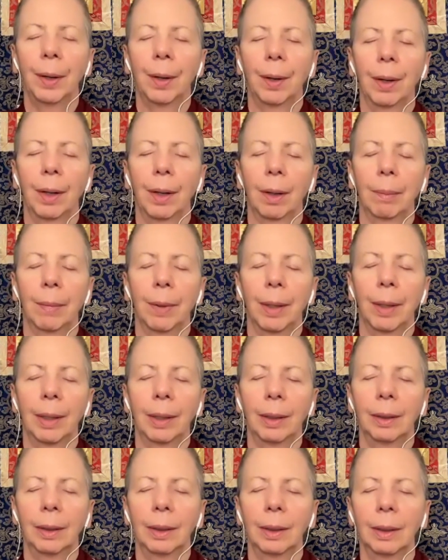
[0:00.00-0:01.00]
bearing in
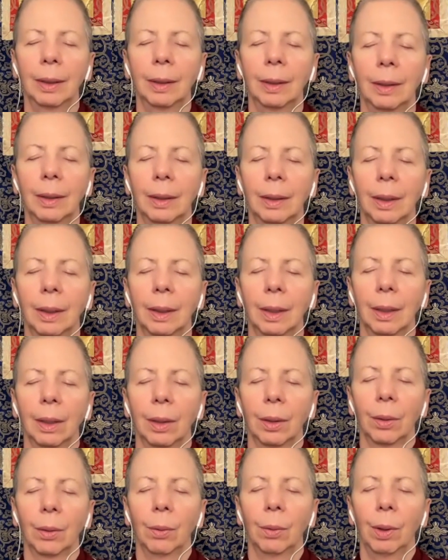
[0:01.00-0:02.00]
mind that
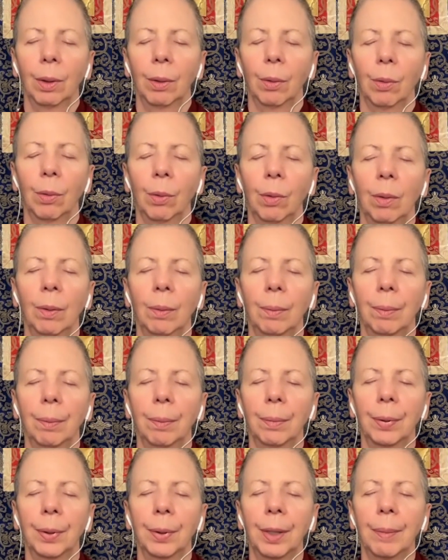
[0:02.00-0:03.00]
we're all
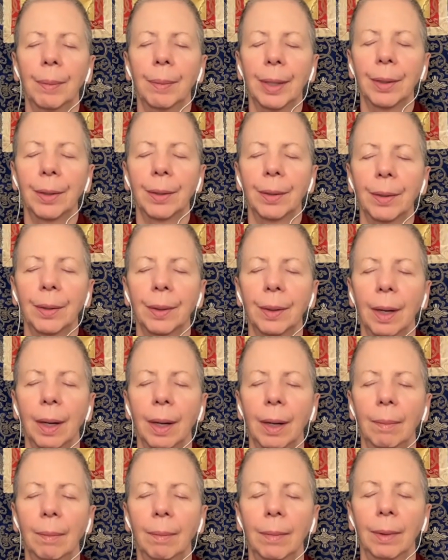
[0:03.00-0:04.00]
pretty much the
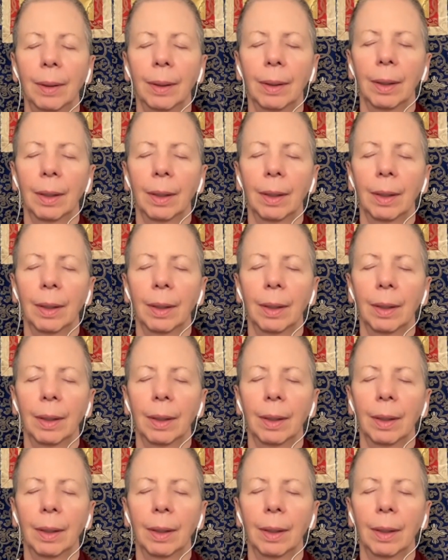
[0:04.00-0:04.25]
same,